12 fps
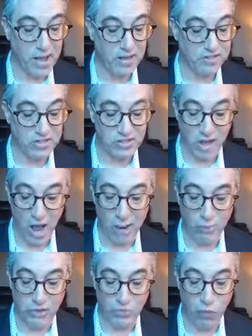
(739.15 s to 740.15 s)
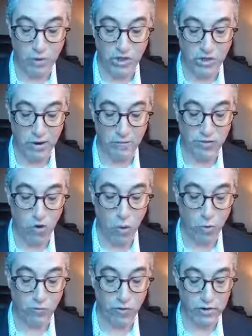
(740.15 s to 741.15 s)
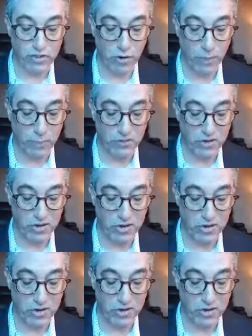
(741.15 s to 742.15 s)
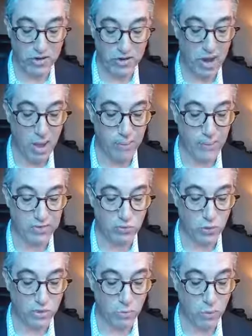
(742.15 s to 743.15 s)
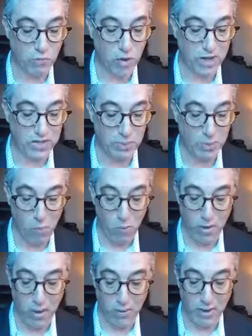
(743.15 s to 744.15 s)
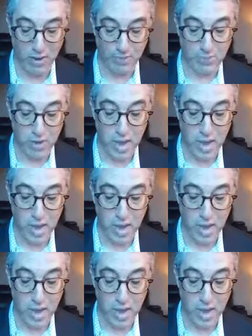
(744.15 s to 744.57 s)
Since I was fortunate enough to hold versatile positions, companies, which provides me more learning.